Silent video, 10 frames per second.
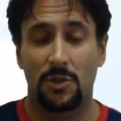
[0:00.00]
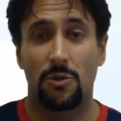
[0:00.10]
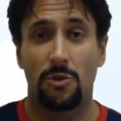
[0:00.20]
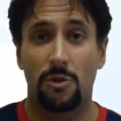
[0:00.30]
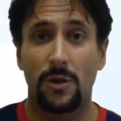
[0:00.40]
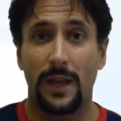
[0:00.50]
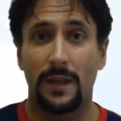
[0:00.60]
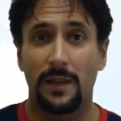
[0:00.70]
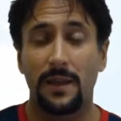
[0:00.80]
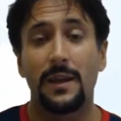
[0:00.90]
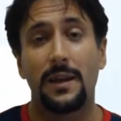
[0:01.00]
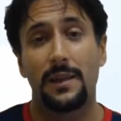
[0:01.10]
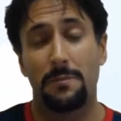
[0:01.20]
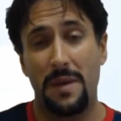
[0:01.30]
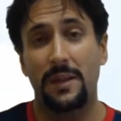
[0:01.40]
So you're creating
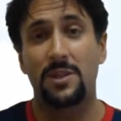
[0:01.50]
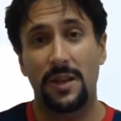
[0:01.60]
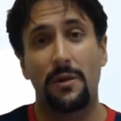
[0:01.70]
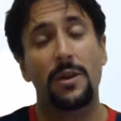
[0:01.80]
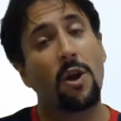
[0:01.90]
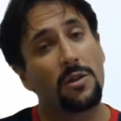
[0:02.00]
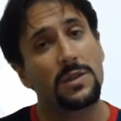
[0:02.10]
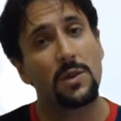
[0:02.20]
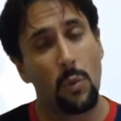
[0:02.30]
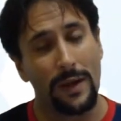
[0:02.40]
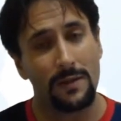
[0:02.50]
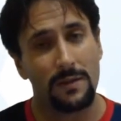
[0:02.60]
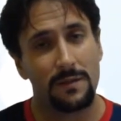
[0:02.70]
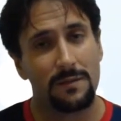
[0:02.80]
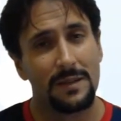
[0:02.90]
an imaginary
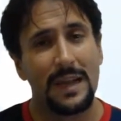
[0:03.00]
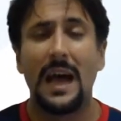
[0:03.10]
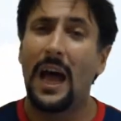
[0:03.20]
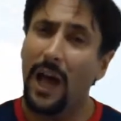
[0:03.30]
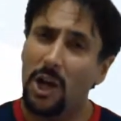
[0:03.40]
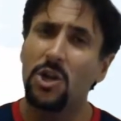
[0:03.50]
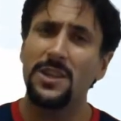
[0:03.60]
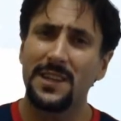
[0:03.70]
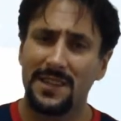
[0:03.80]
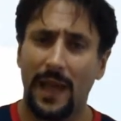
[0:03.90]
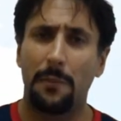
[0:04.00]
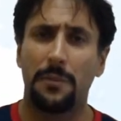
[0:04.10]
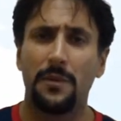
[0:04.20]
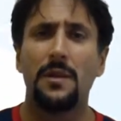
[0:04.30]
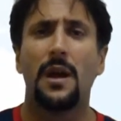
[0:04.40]
consequence. A good
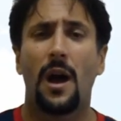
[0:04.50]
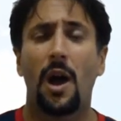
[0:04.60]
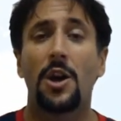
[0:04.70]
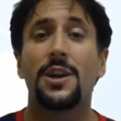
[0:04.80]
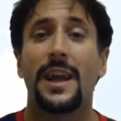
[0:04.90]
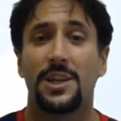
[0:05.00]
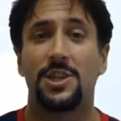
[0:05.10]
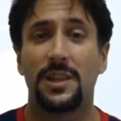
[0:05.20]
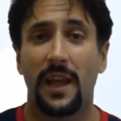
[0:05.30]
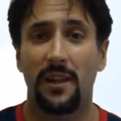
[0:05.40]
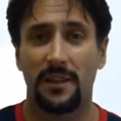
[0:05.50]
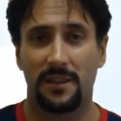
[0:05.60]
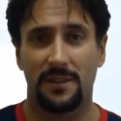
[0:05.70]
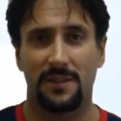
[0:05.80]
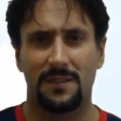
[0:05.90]
example are
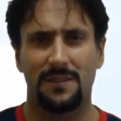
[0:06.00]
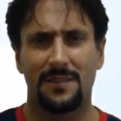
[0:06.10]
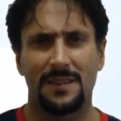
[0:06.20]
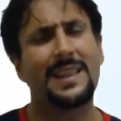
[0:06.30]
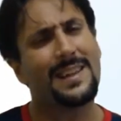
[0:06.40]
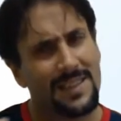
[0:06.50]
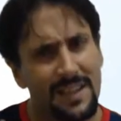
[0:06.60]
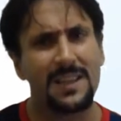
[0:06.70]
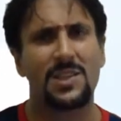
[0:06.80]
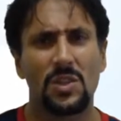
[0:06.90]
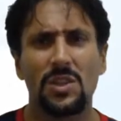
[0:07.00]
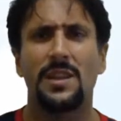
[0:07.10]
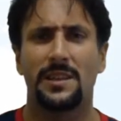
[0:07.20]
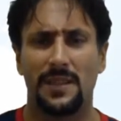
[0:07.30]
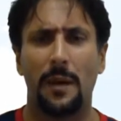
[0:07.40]
nationalities. Let's listen
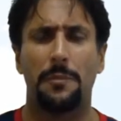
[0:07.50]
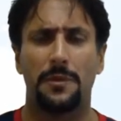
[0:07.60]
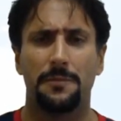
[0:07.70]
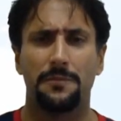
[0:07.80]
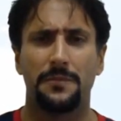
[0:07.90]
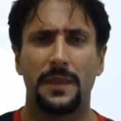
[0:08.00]
to the example.